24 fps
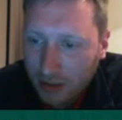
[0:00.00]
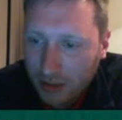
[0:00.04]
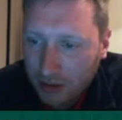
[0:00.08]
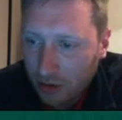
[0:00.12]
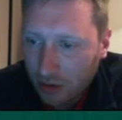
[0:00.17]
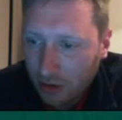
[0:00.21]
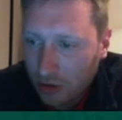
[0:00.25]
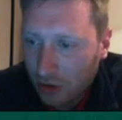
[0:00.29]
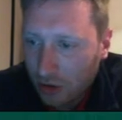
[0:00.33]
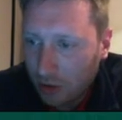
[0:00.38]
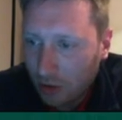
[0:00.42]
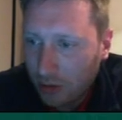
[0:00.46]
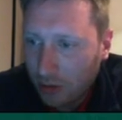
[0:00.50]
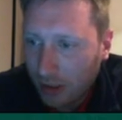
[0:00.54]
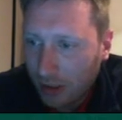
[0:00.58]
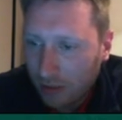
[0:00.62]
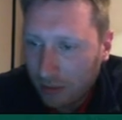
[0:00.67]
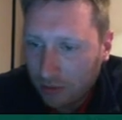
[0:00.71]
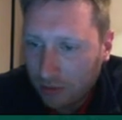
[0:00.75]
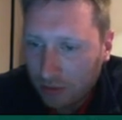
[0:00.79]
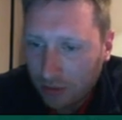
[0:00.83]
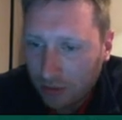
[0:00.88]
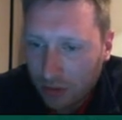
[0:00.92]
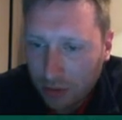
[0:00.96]
has got two
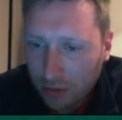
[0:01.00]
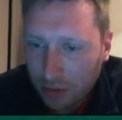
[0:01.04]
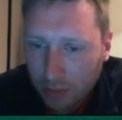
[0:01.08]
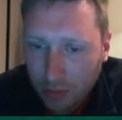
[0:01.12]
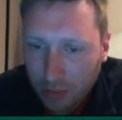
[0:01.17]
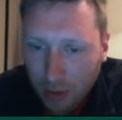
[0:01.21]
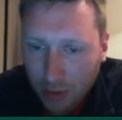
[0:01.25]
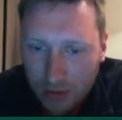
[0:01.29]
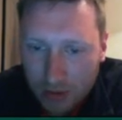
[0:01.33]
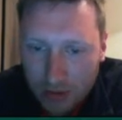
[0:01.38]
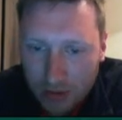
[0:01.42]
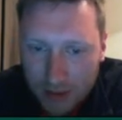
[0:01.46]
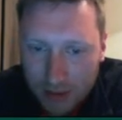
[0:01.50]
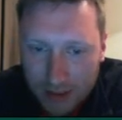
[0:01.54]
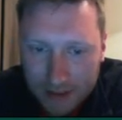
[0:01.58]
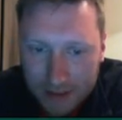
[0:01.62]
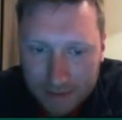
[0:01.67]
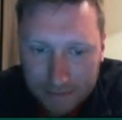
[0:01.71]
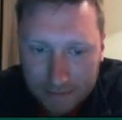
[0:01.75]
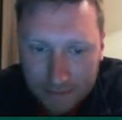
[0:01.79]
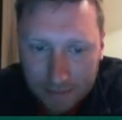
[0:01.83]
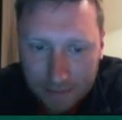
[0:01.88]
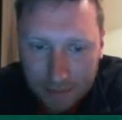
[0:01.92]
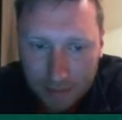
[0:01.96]
caps for Gibraltar.
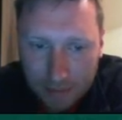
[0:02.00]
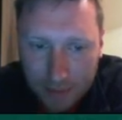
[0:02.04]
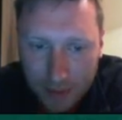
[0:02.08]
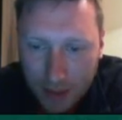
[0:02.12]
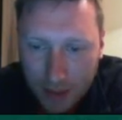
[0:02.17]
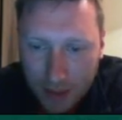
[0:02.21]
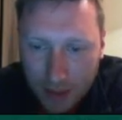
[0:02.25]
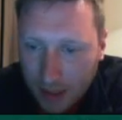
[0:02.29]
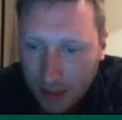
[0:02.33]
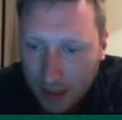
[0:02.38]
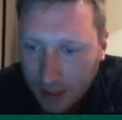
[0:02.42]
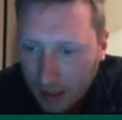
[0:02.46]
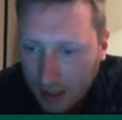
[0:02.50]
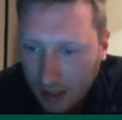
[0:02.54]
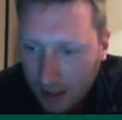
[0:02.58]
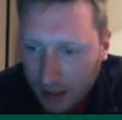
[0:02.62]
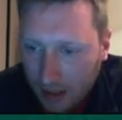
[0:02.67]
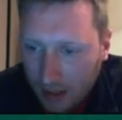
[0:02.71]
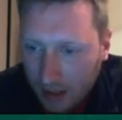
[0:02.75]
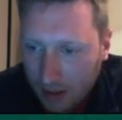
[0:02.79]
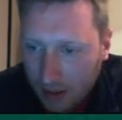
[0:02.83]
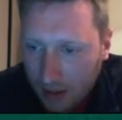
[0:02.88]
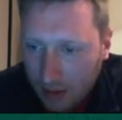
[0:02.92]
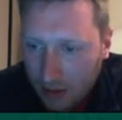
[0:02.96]

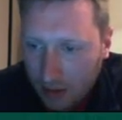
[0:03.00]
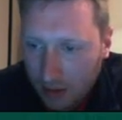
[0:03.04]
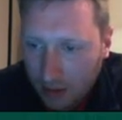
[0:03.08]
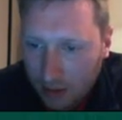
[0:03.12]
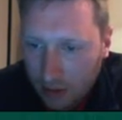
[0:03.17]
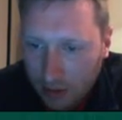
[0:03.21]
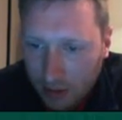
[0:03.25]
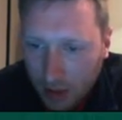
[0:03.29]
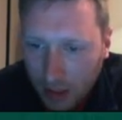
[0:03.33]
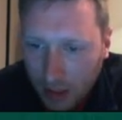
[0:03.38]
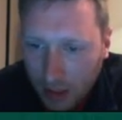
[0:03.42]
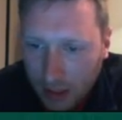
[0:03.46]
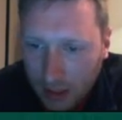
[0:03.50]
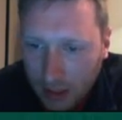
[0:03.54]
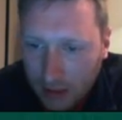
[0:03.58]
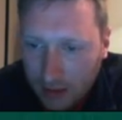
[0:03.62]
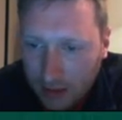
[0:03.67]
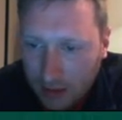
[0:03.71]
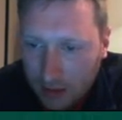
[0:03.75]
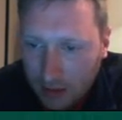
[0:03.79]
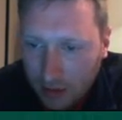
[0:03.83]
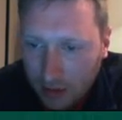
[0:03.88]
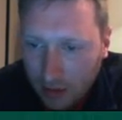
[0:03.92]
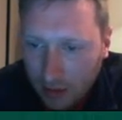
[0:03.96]
Uh, Gully
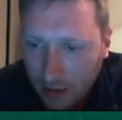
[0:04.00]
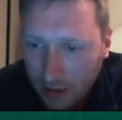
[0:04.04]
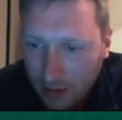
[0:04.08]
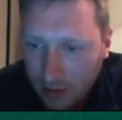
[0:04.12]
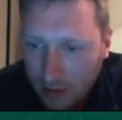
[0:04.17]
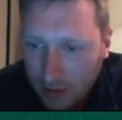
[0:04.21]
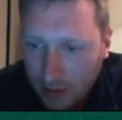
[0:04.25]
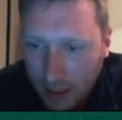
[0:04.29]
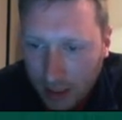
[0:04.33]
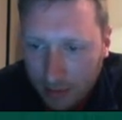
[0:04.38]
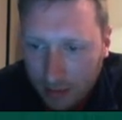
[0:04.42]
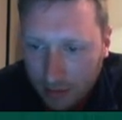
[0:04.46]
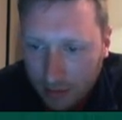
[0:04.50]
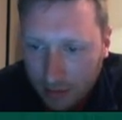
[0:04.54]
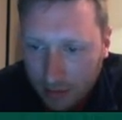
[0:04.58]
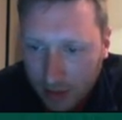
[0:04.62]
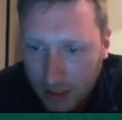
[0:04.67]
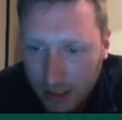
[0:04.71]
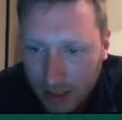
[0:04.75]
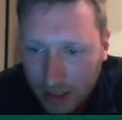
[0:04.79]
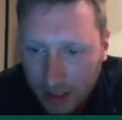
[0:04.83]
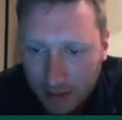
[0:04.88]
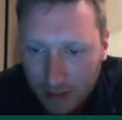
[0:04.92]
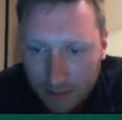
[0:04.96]
has got a cap for
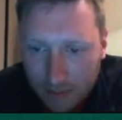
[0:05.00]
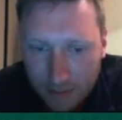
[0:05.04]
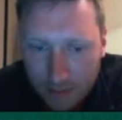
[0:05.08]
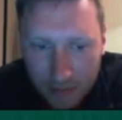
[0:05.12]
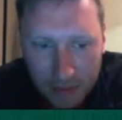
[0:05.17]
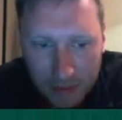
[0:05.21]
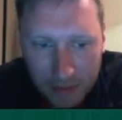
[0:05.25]
India.